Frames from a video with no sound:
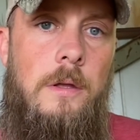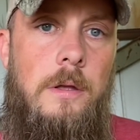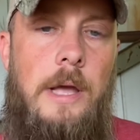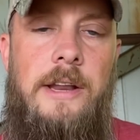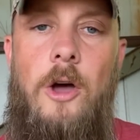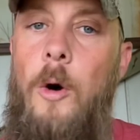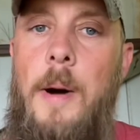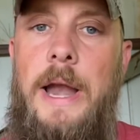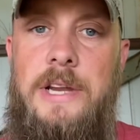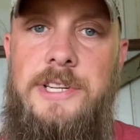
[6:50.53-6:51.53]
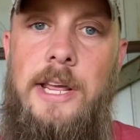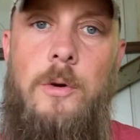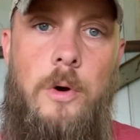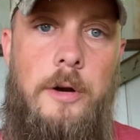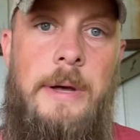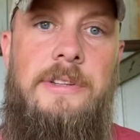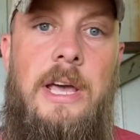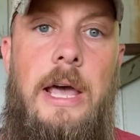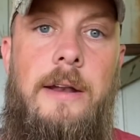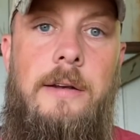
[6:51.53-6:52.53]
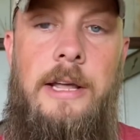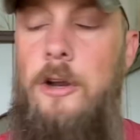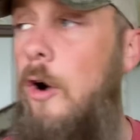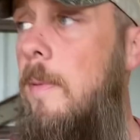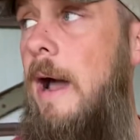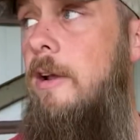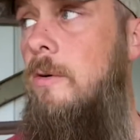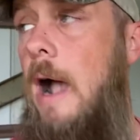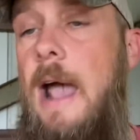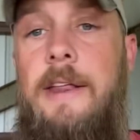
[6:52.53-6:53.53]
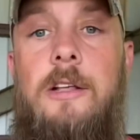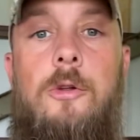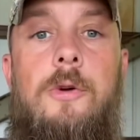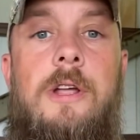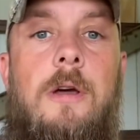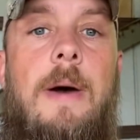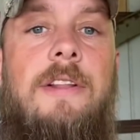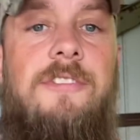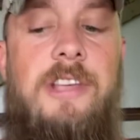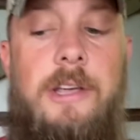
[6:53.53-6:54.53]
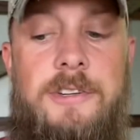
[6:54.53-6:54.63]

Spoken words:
Ain't nobody saying a word about that. Ain't nobody rioting, looting about these kids.